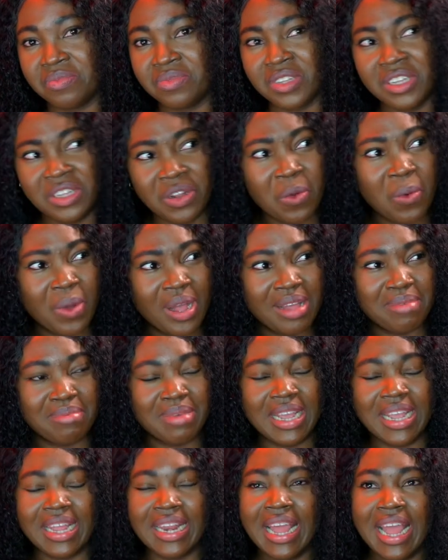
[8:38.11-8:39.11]
You know what I
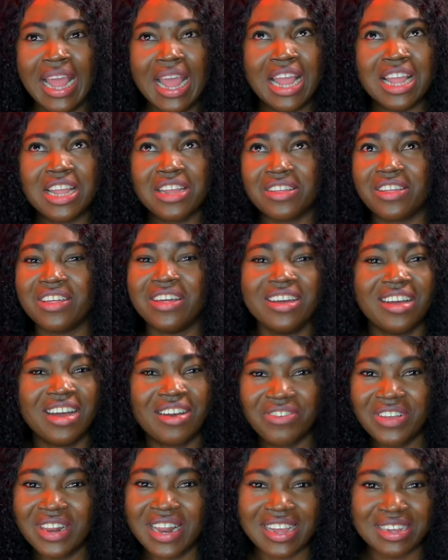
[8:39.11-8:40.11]
mean? I
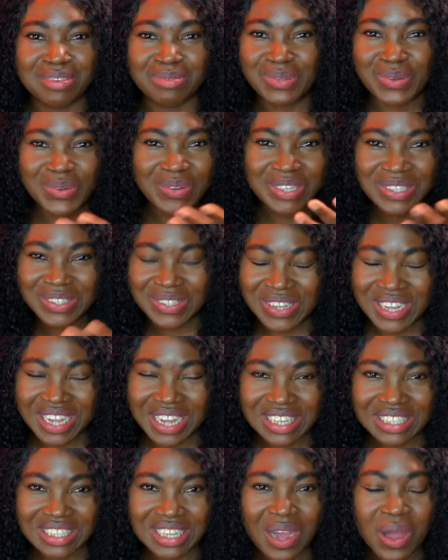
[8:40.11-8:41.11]
feel like I'm talking to you
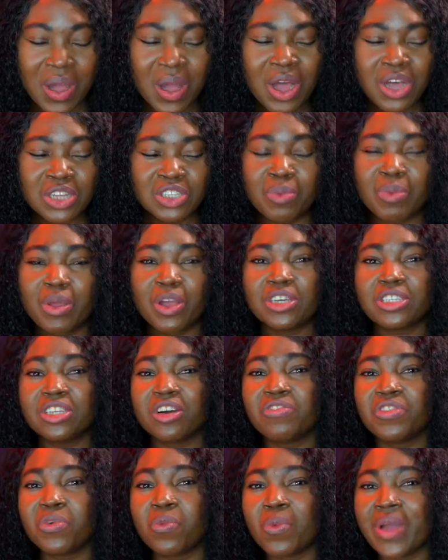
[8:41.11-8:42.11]
guys now. So because
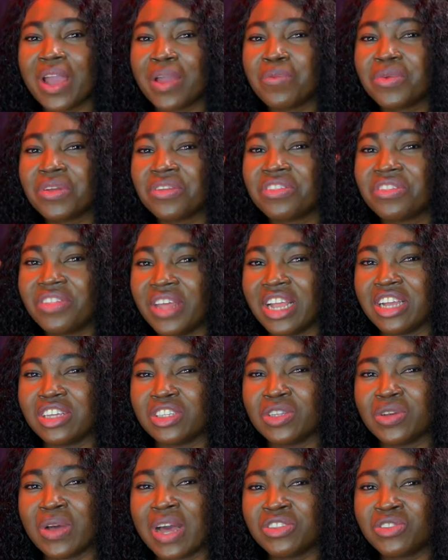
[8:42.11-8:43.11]
of the way we think,
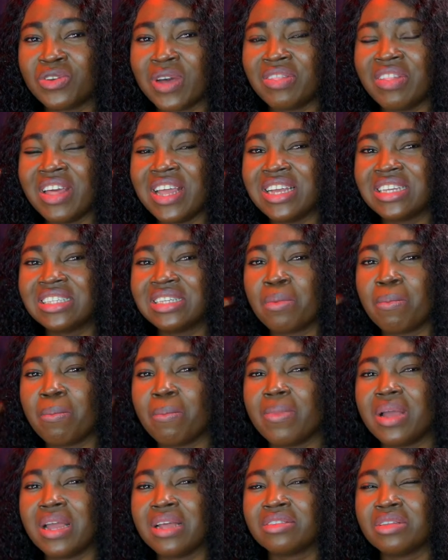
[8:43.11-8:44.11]
so I think
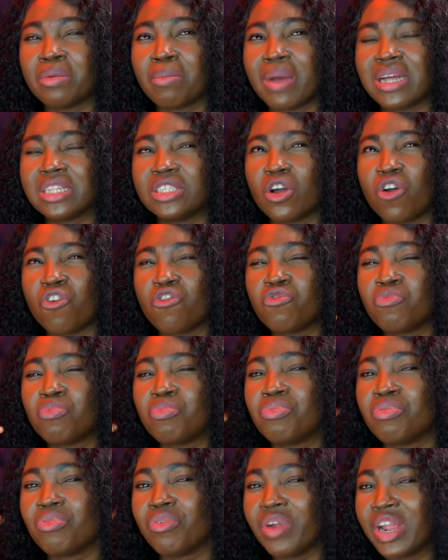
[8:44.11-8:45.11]
it's a matter of
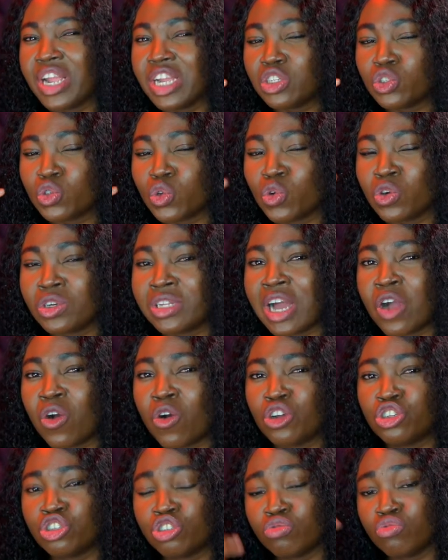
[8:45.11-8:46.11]
praying to God that
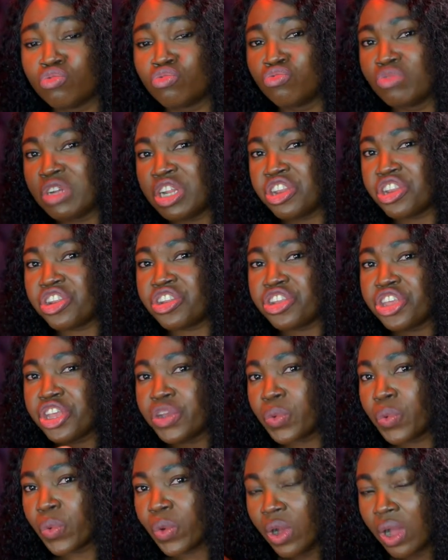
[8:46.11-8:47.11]
God should renew